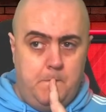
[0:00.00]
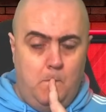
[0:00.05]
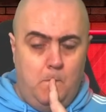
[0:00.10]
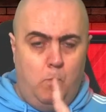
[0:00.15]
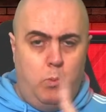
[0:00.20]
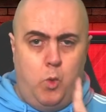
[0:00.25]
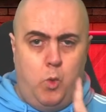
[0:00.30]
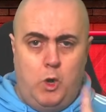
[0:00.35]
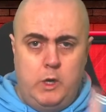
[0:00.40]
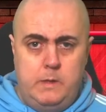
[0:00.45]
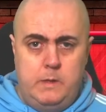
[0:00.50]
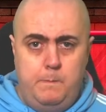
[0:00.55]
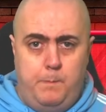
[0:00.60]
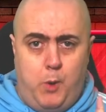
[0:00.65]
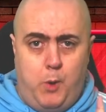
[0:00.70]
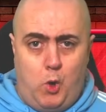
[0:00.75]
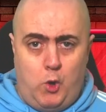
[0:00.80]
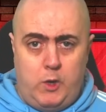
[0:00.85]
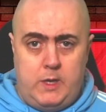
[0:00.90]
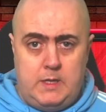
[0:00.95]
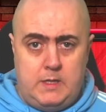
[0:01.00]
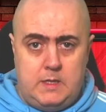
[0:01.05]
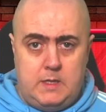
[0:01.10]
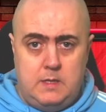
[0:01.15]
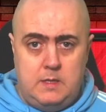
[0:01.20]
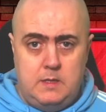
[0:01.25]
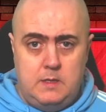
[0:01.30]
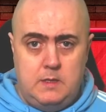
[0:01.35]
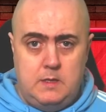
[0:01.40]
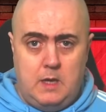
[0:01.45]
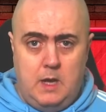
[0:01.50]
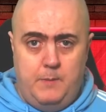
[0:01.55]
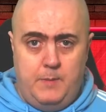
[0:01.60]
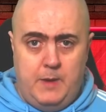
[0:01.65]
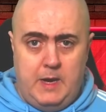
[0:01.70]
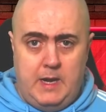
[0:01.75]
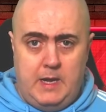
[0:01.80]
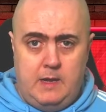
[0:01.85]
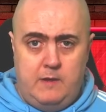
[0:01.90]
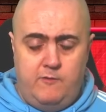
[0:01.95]
one point, I
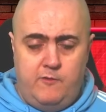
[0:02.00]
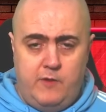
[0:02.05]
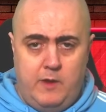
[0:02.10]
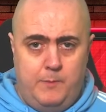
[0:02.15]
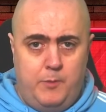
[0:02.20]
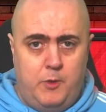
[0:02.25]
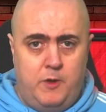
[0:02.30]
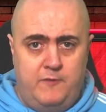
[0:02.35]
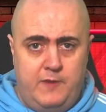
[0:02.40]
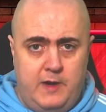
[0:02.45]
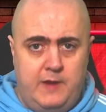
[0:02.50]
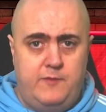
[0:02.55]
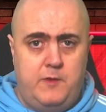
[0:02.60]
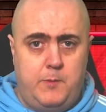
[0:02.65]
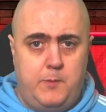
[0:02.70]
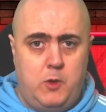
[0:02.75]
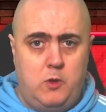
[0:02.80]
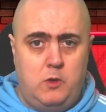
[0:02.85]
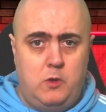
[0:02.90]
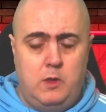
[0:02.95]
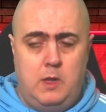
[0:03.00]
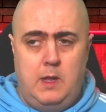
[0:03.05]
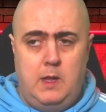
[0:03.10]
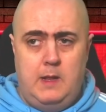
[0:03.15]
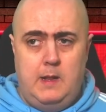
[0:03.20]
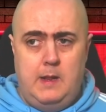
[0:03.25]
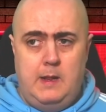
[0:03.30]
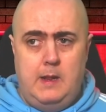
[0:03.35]
believe, above Liverpool.